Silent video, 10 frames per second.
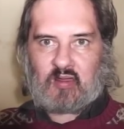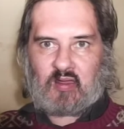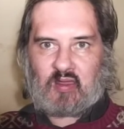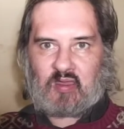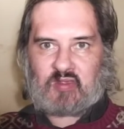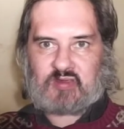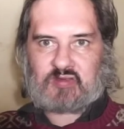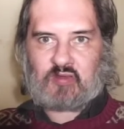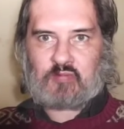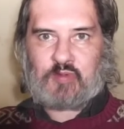It is
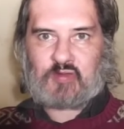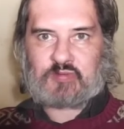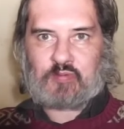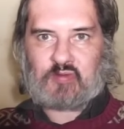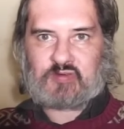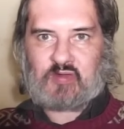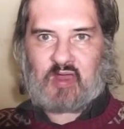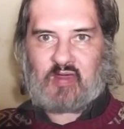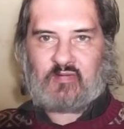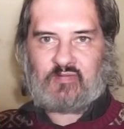not possible to
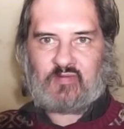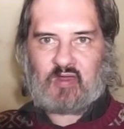have